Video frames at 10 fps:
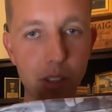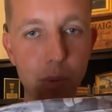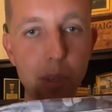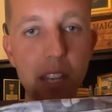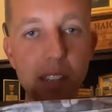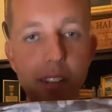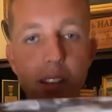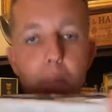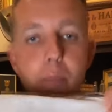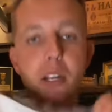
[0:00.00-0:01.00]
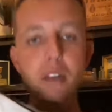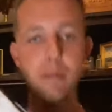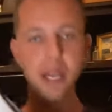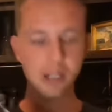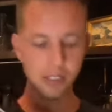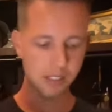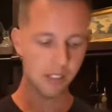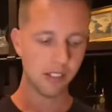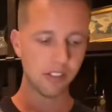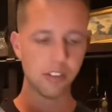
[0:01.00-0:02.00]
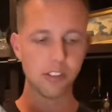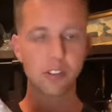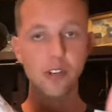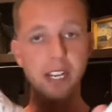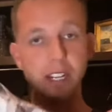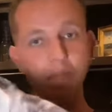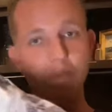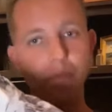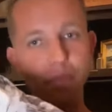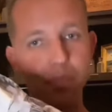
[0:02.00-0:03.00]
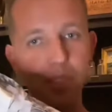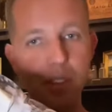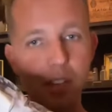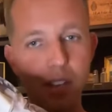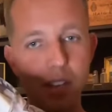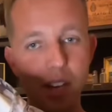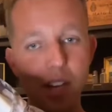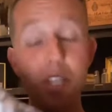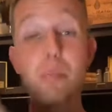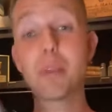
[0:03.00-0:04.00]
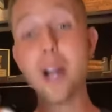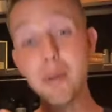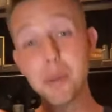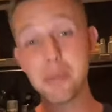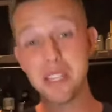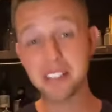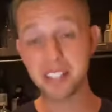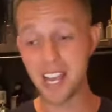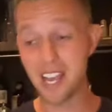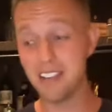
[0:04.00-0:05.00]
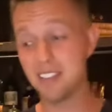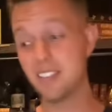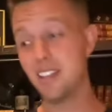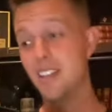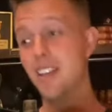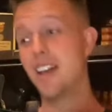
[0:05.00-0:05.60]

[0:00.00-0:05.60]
3XL, bigger the better. Sells great. The problem is, guys,